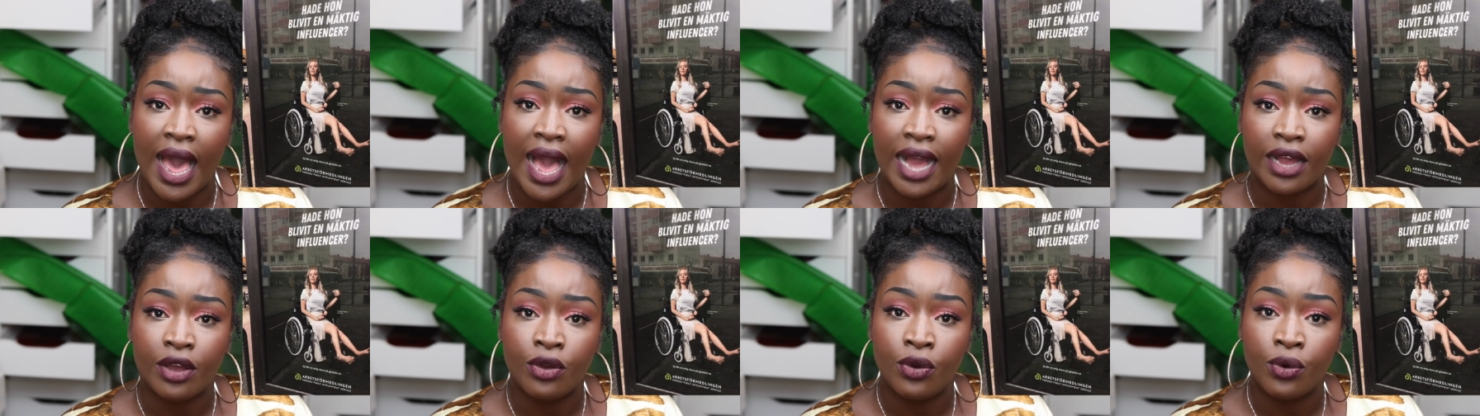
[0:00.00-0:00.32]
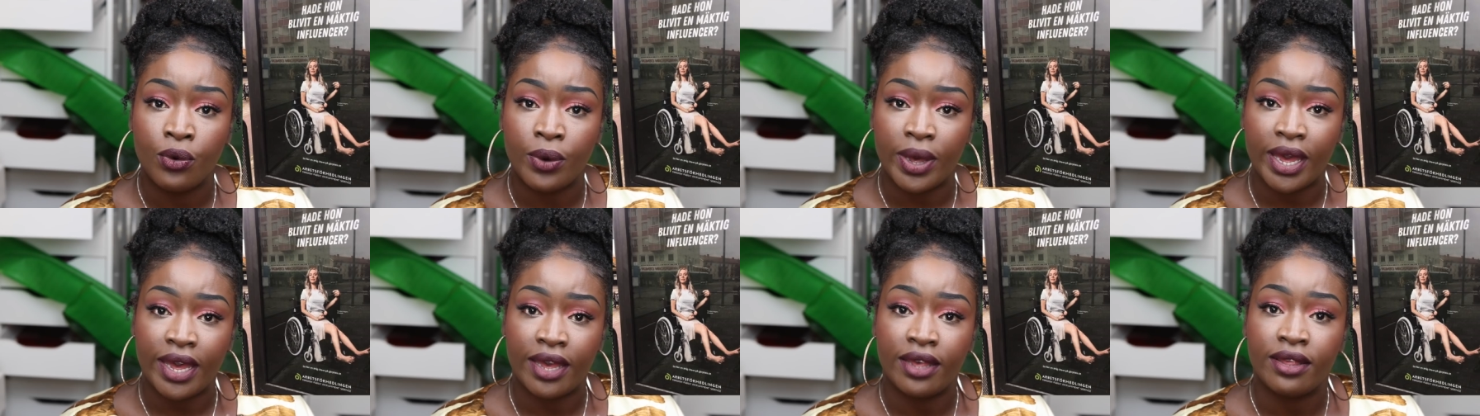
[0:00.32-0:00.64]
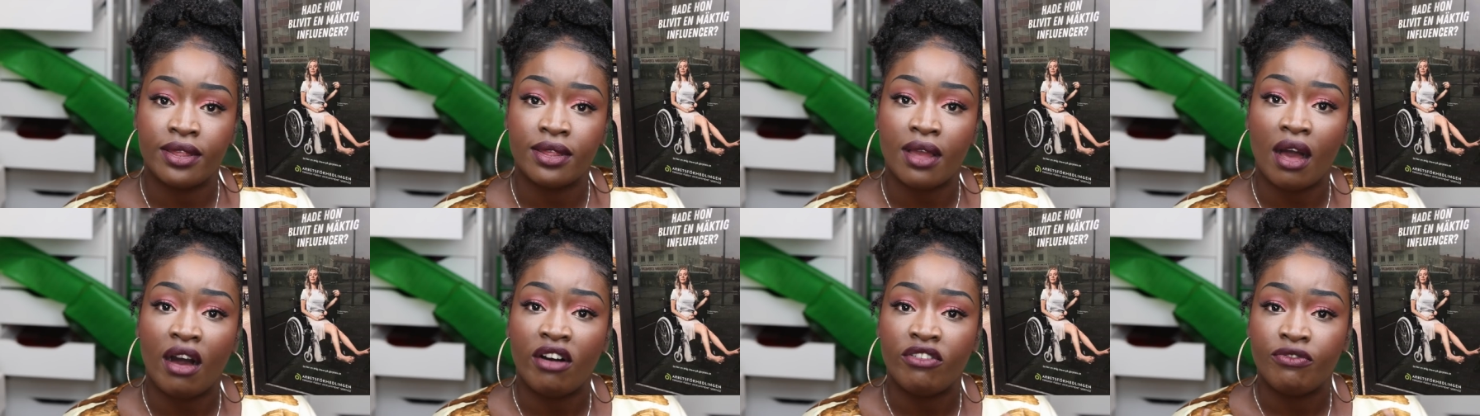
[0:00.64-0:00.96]
and who
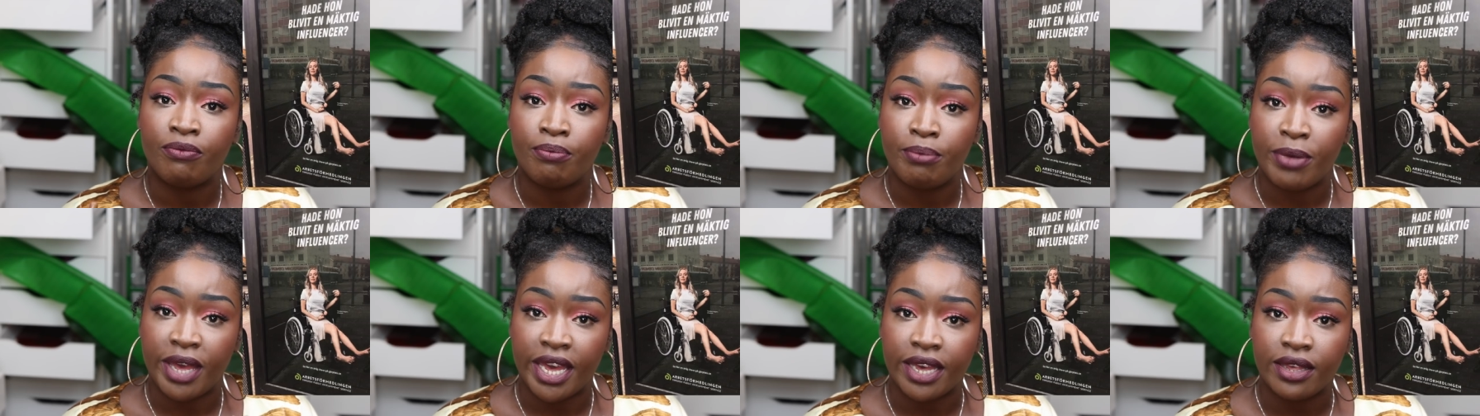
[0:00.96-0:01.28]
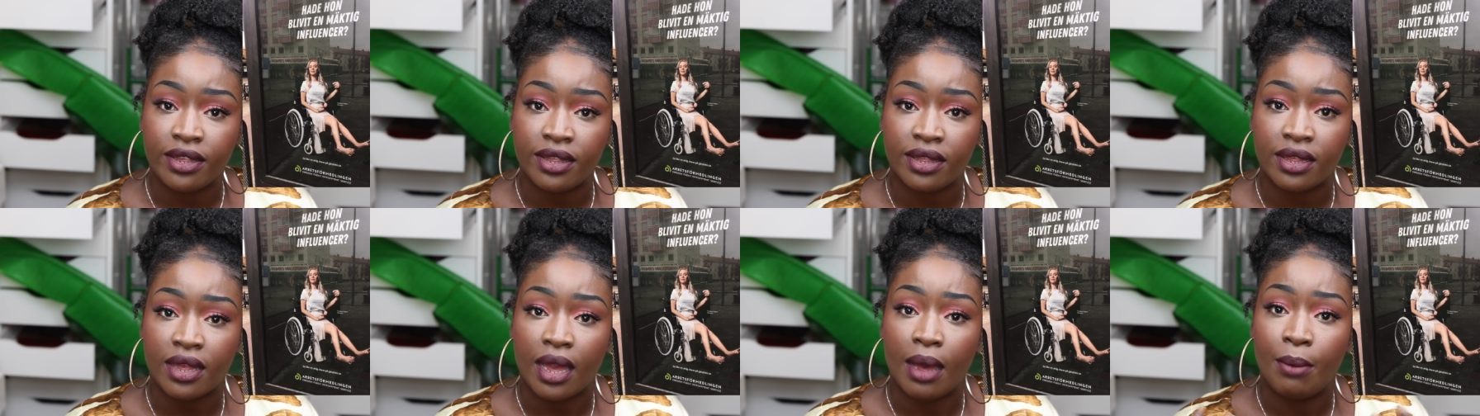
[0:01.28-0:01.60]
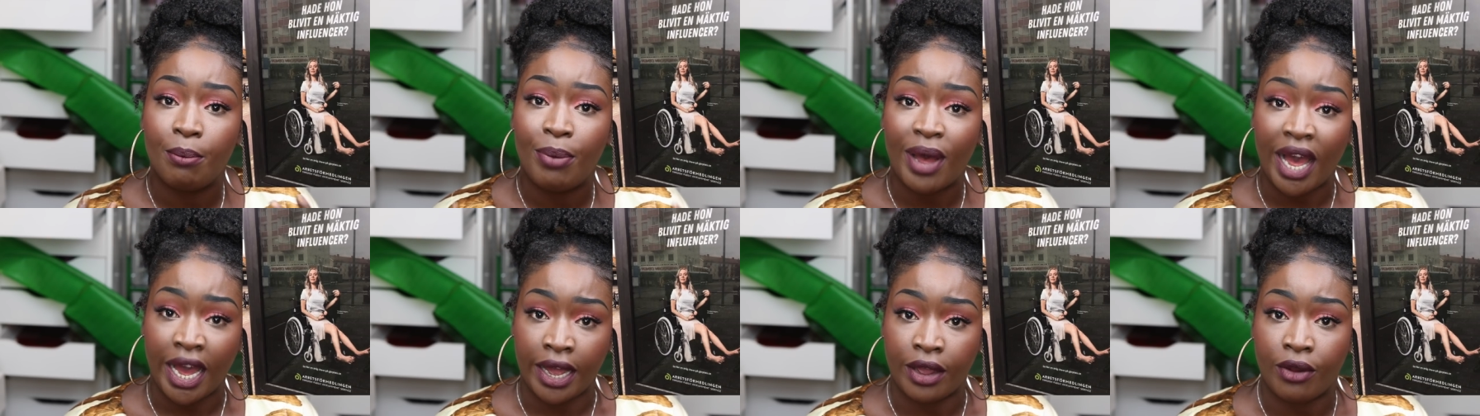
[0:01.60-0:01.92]
is of mixed
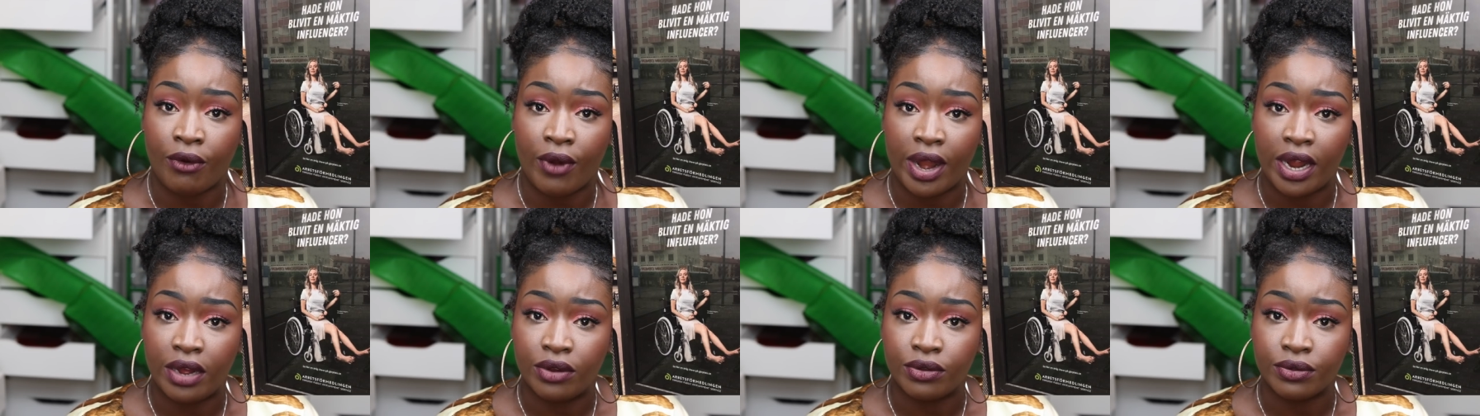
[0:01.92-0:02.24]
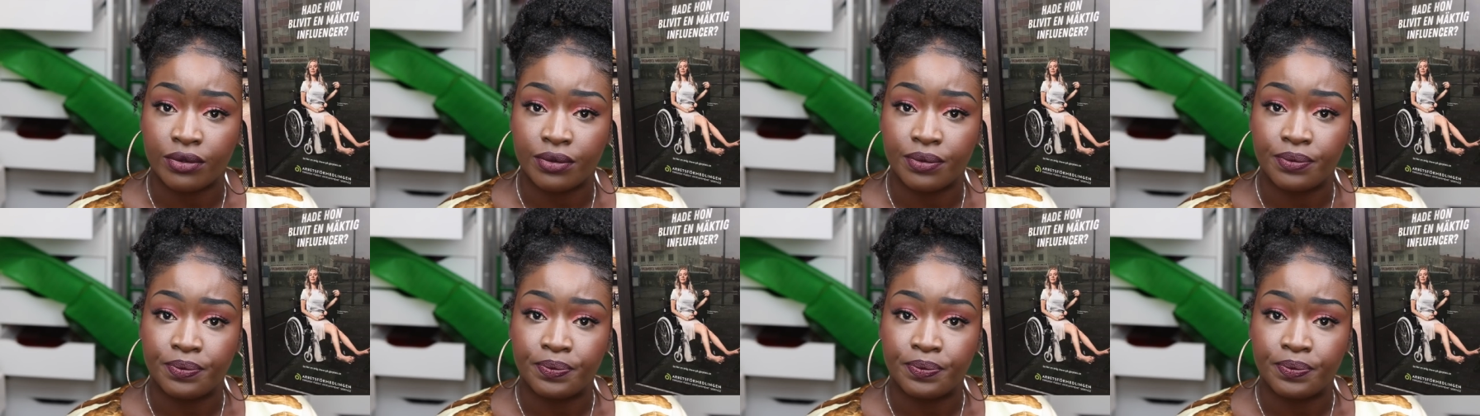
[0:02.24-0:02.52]
background.